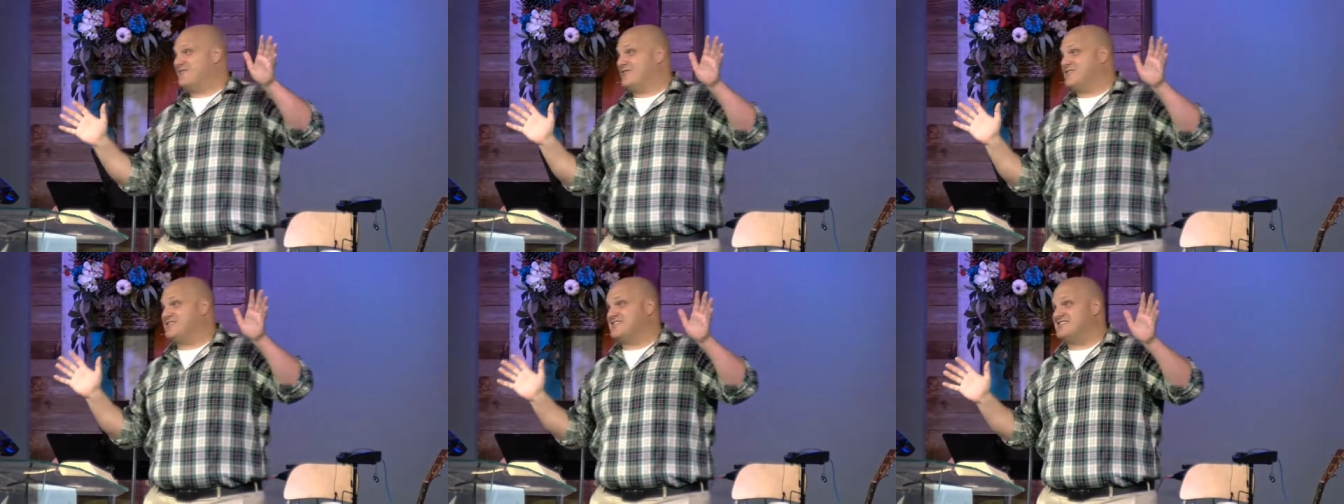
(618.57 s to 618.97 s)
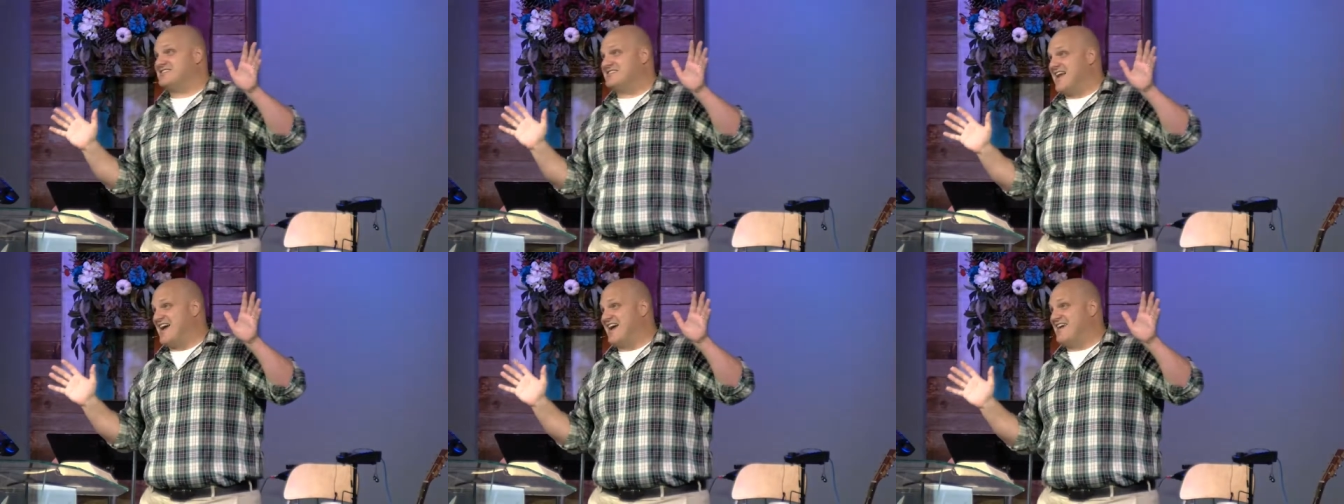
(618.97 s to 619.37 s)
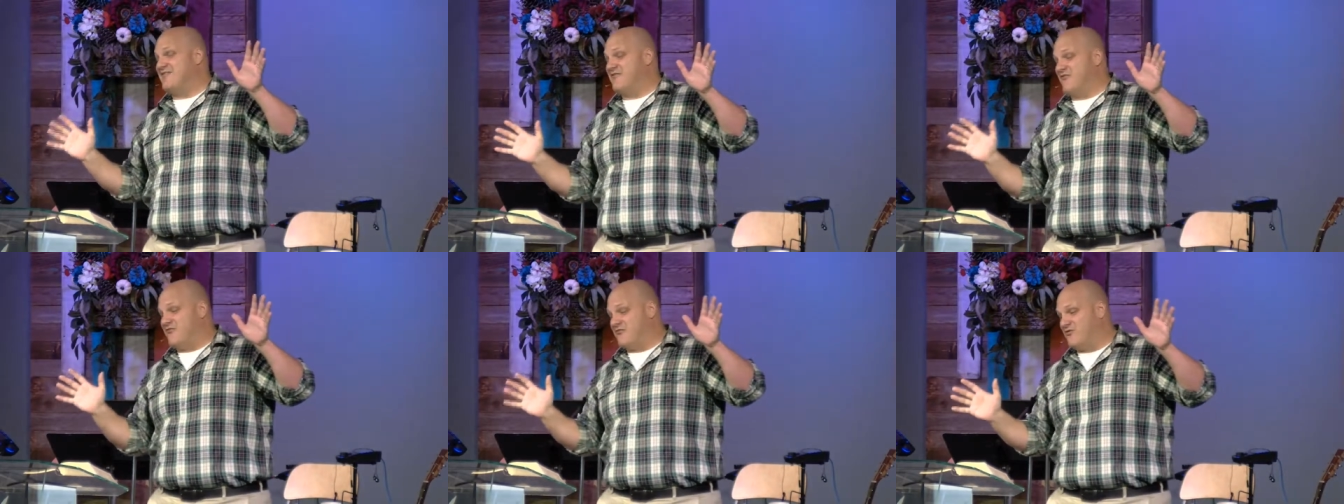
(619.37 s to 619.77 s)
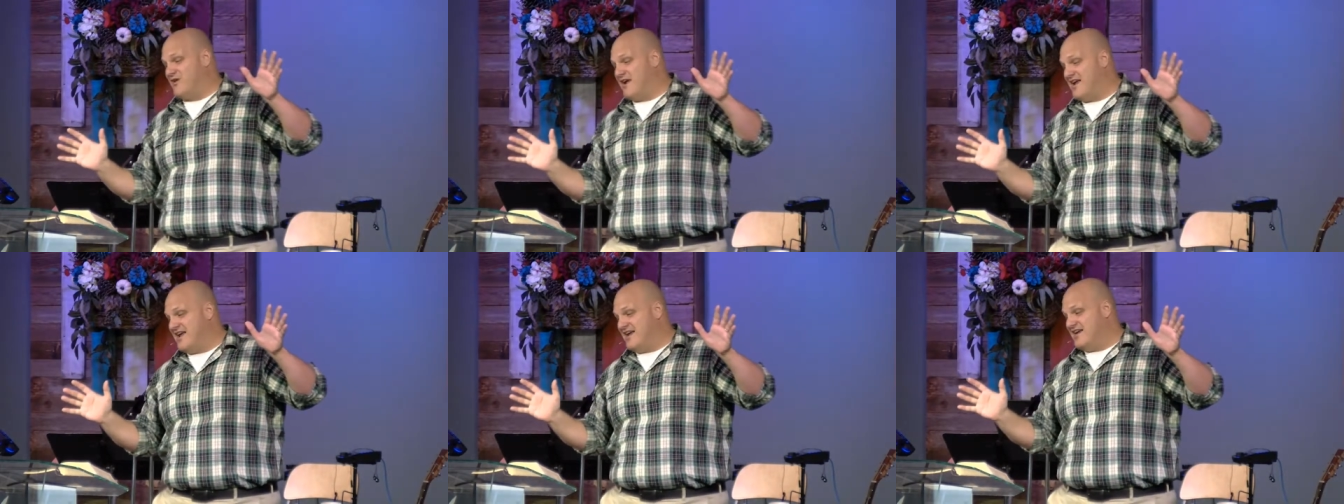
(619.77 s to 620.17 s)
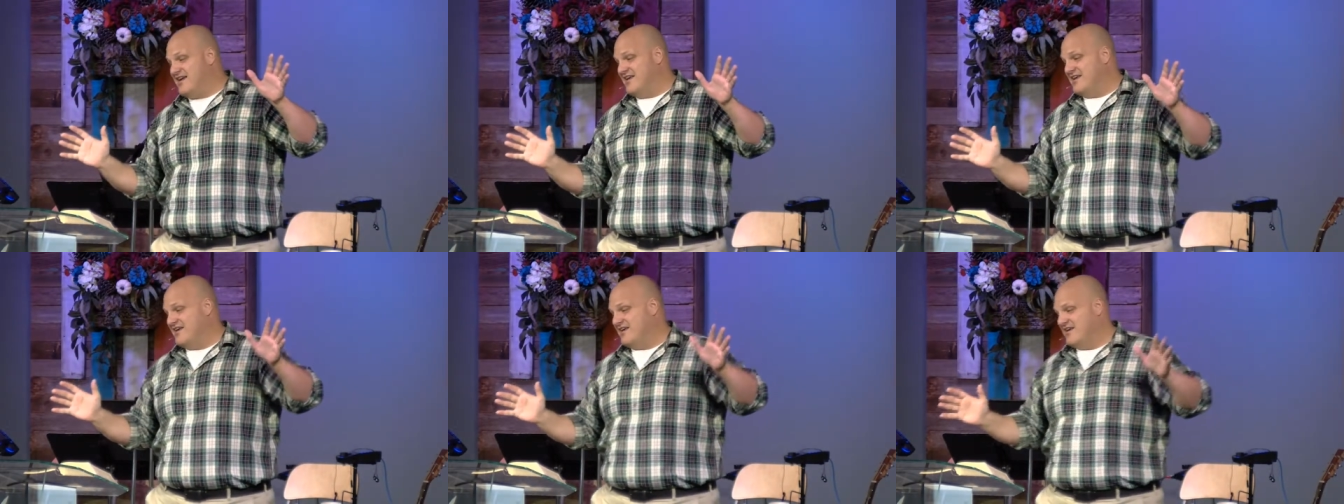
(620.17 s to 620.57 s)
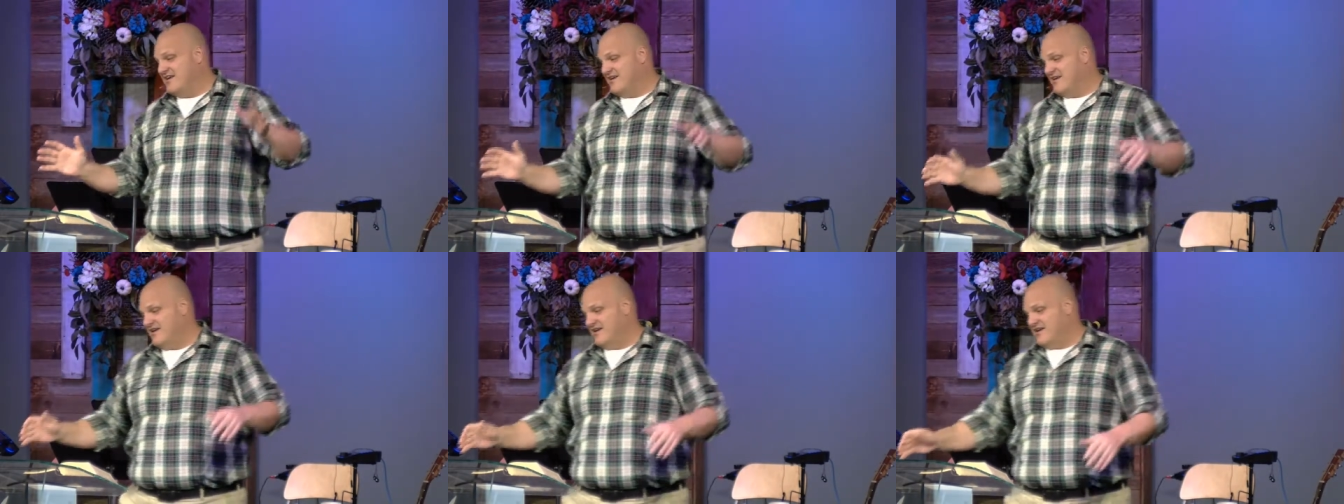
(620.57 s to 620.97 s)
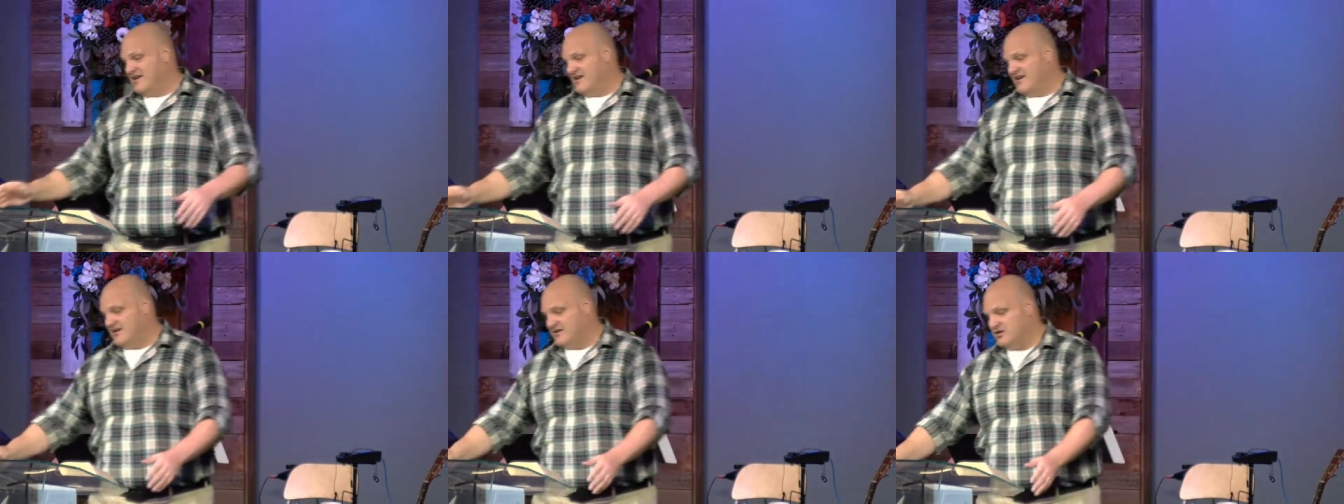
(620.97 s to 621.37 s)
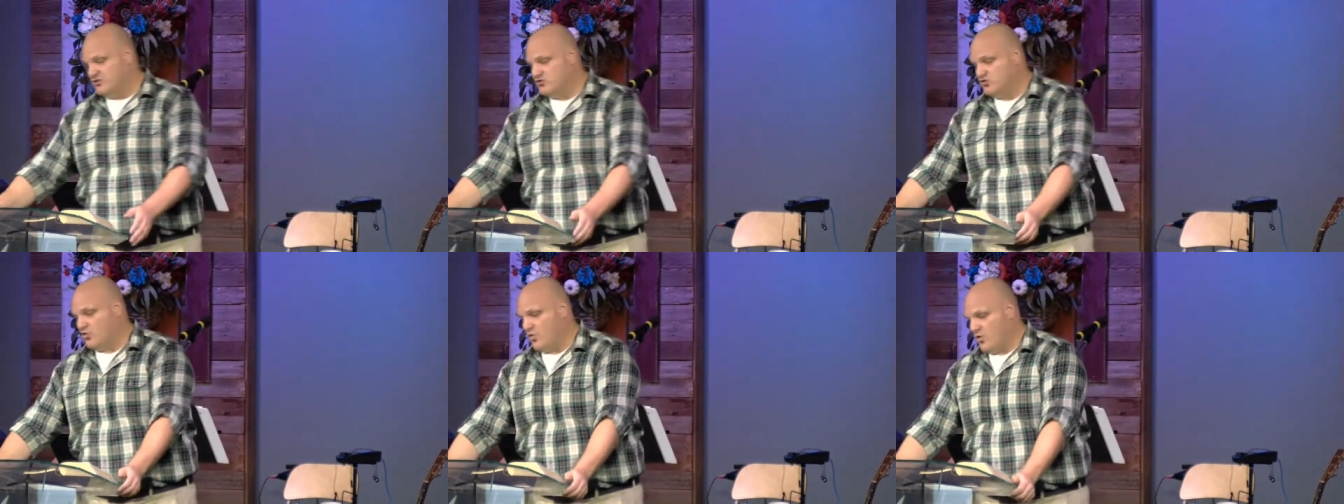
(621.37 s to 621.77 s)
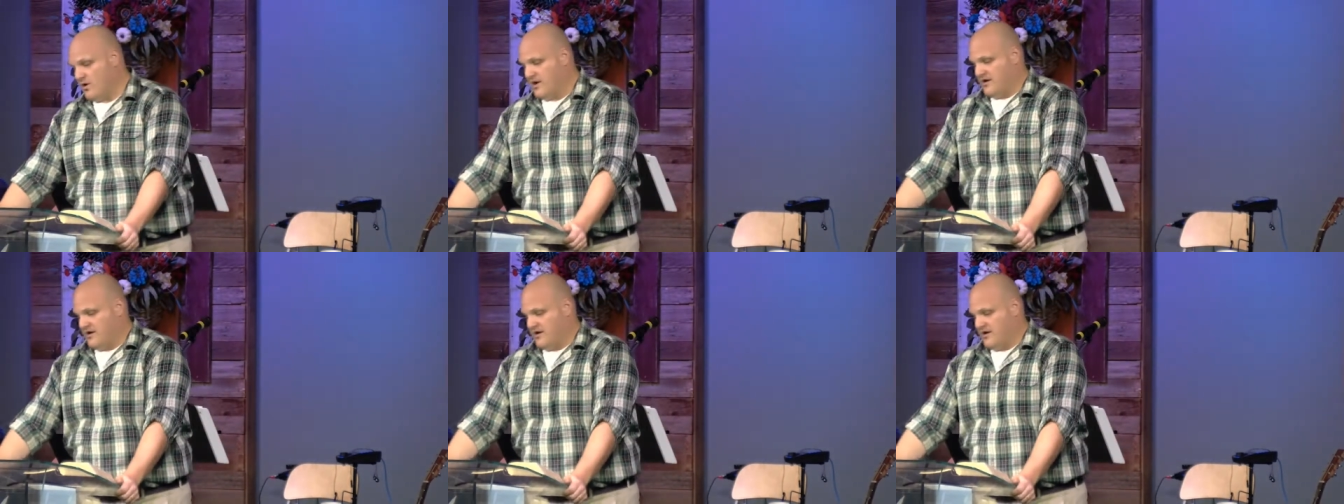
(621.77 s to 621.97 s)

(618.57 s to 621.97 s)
we're just kind of afraid to join.